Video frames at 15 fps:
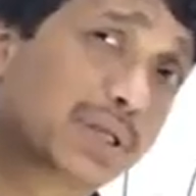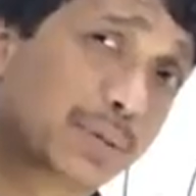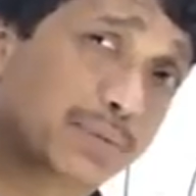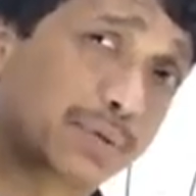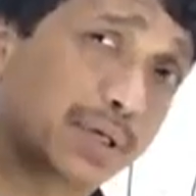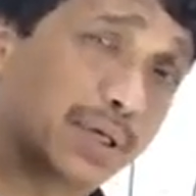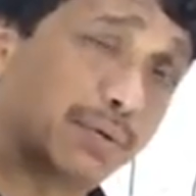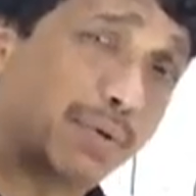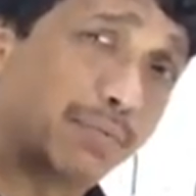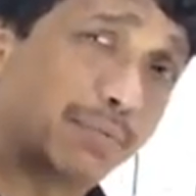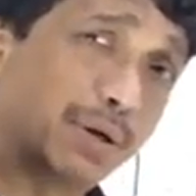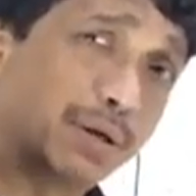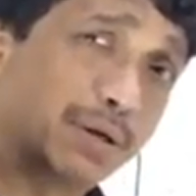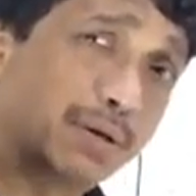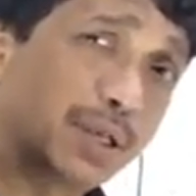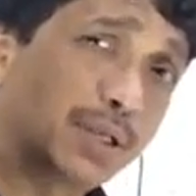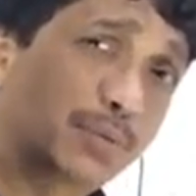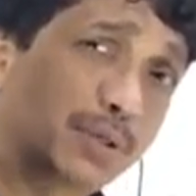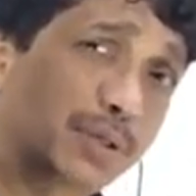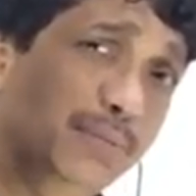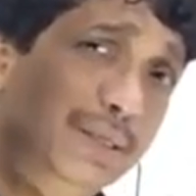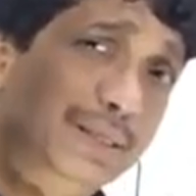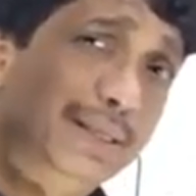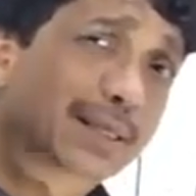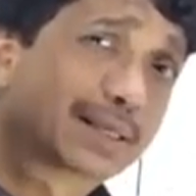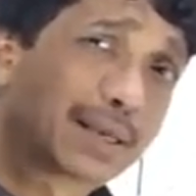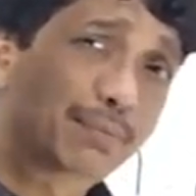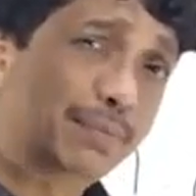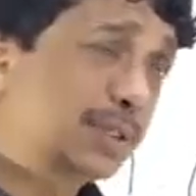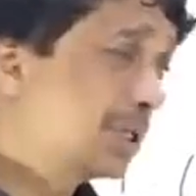prescription. Remember, transposition means the
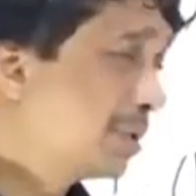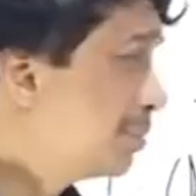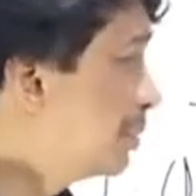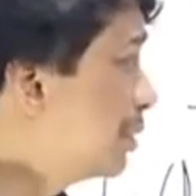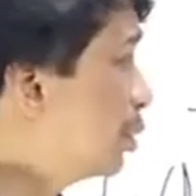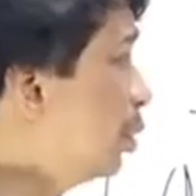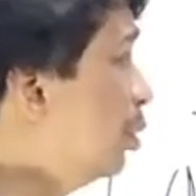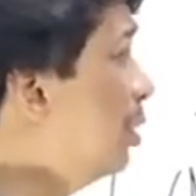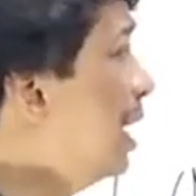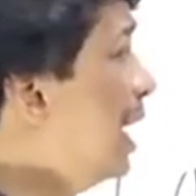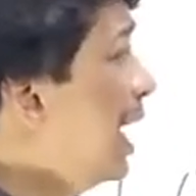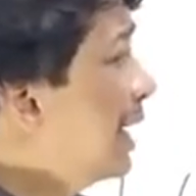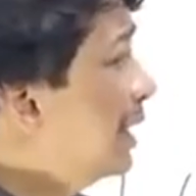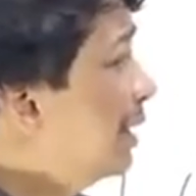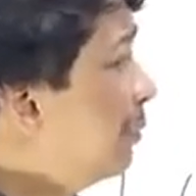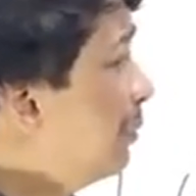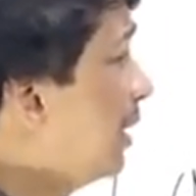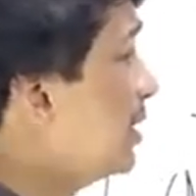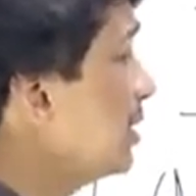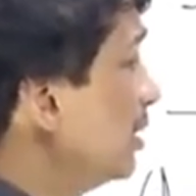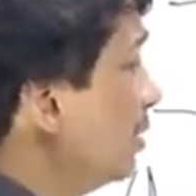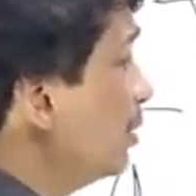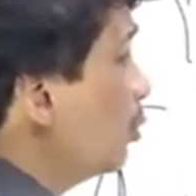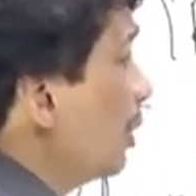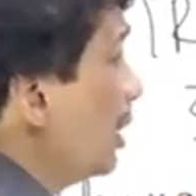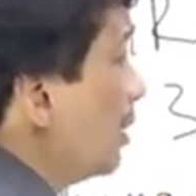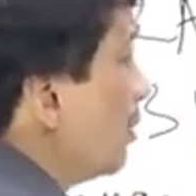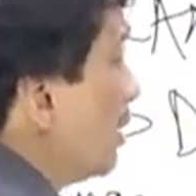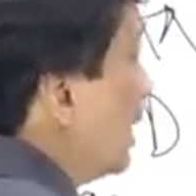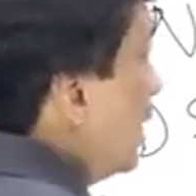same prescription. So, the patient will